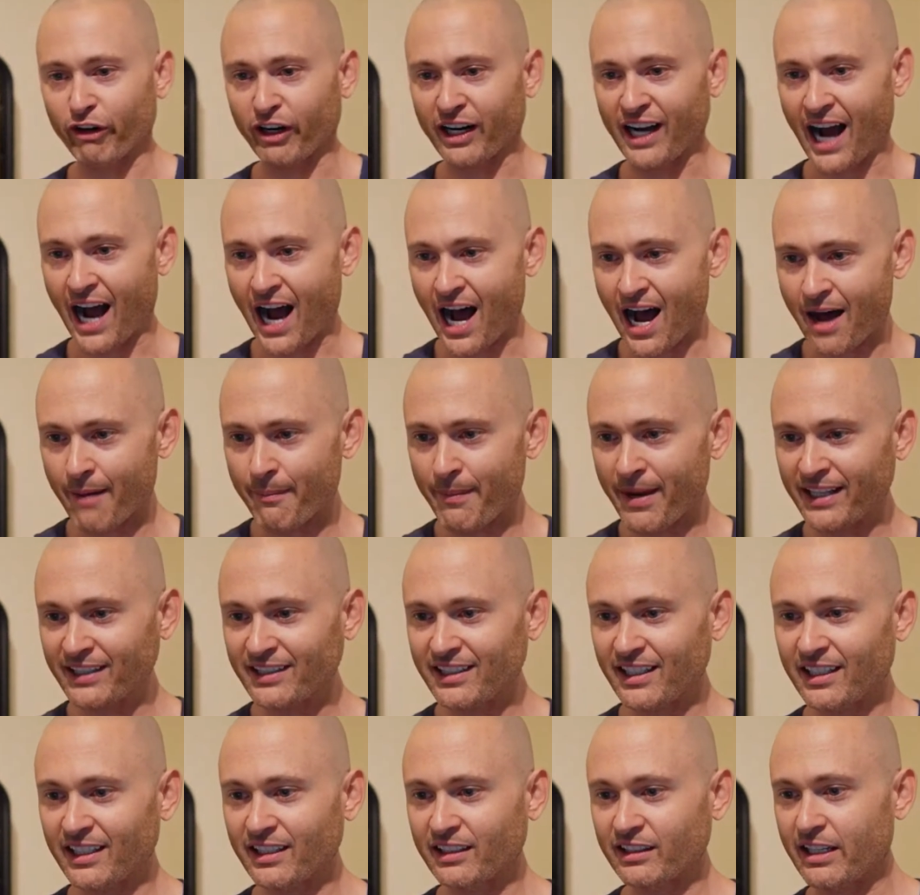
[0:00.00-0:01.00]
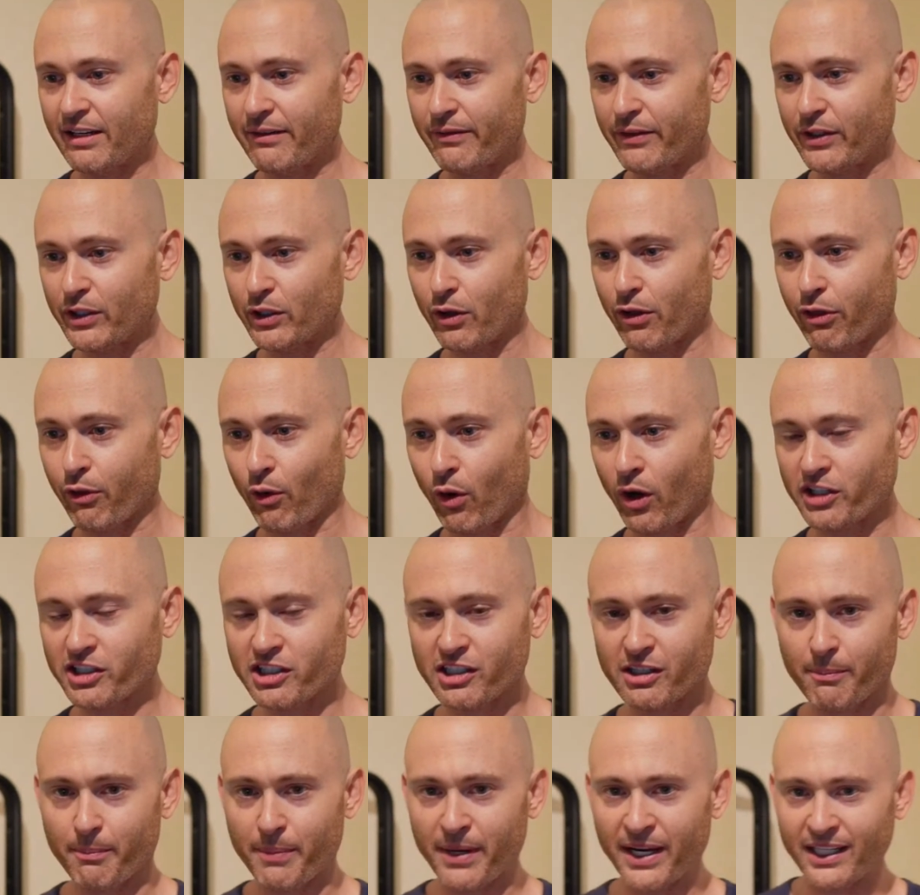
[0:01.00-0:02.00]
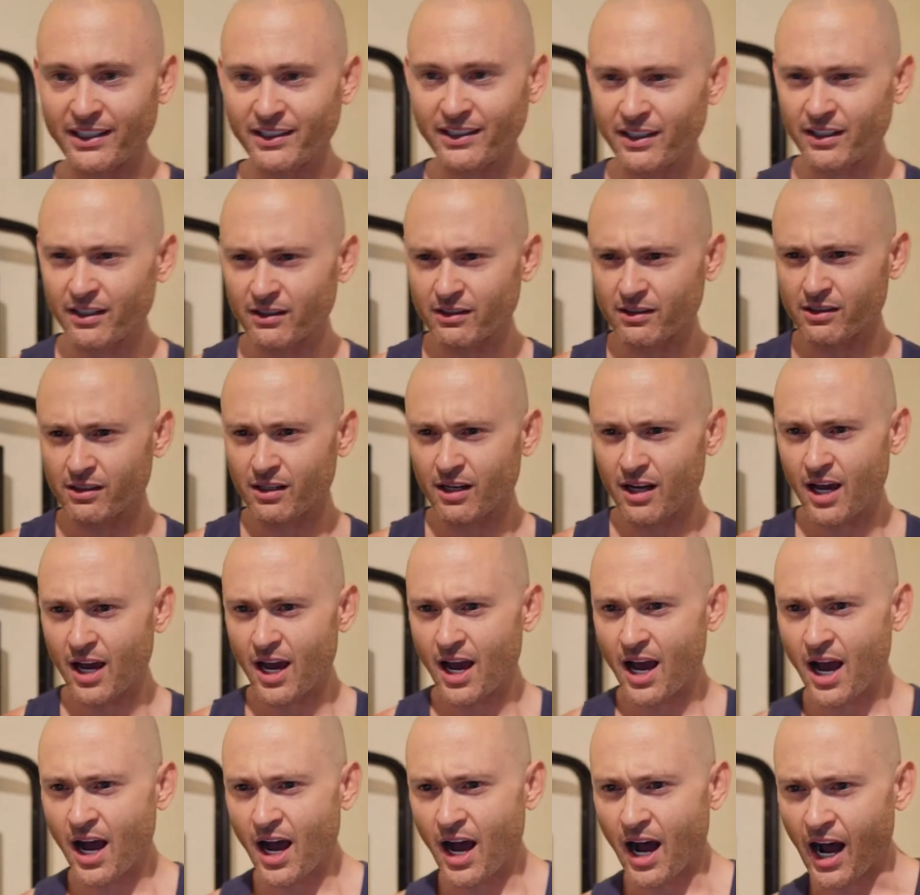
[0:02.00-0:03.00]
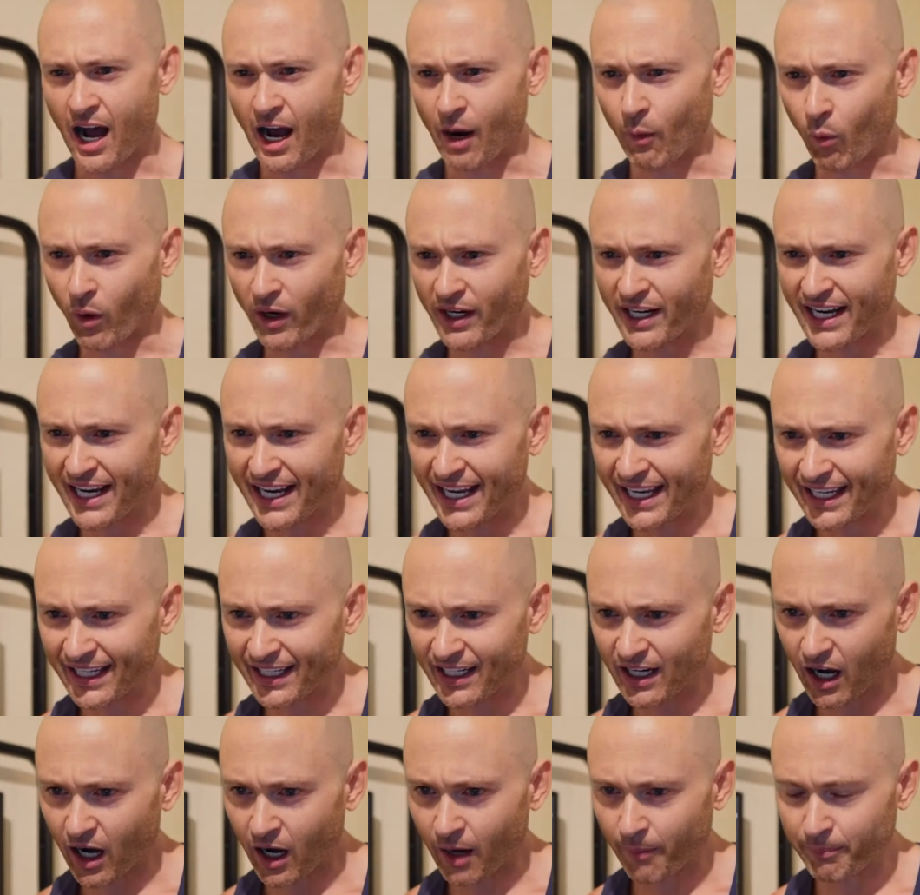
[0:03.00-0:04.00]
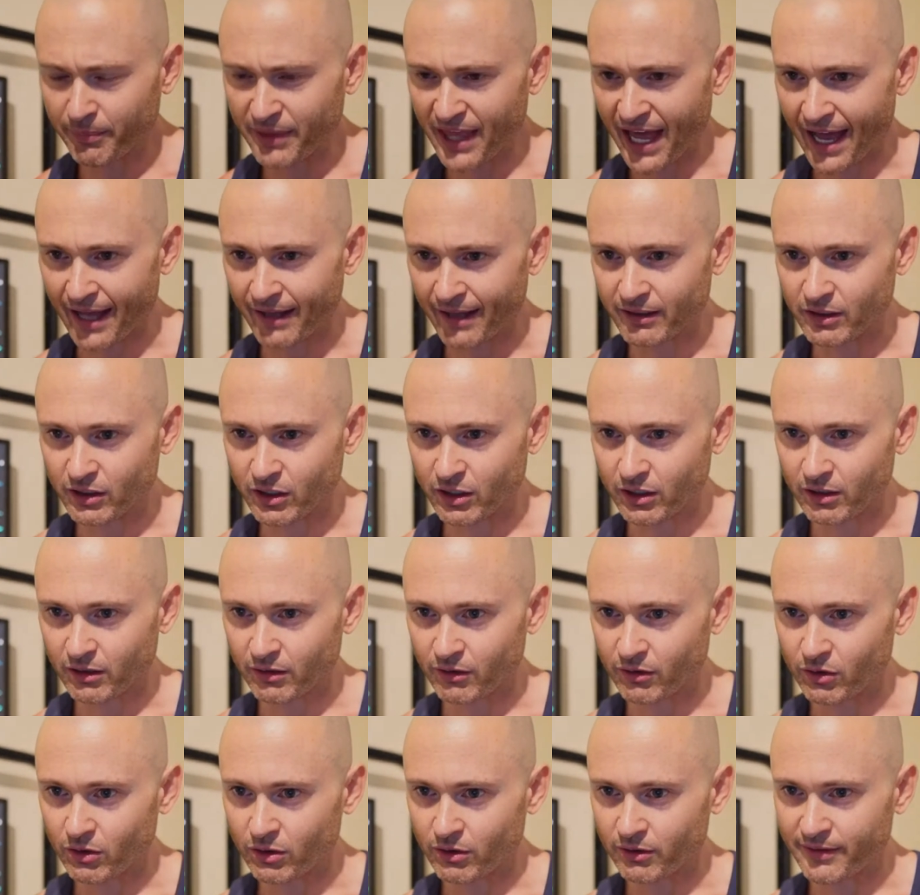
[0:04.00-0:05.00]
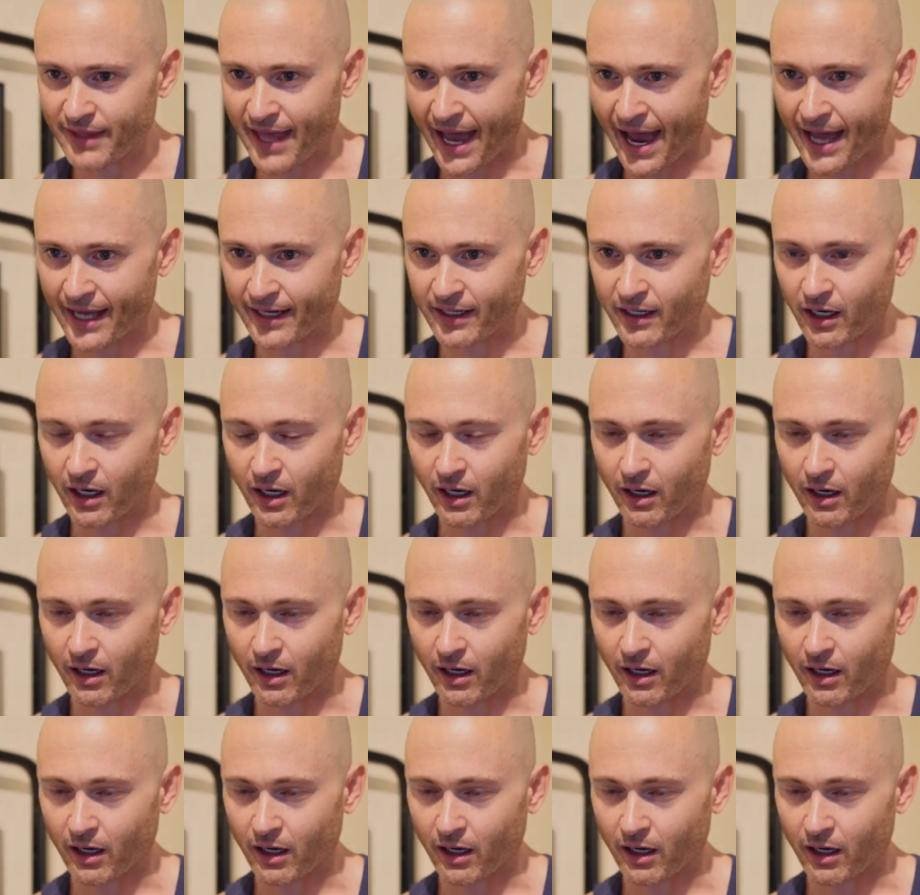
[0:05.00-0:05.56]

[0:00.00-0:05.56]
for commenting, leaving your thoughts and opinions. I want to hit up that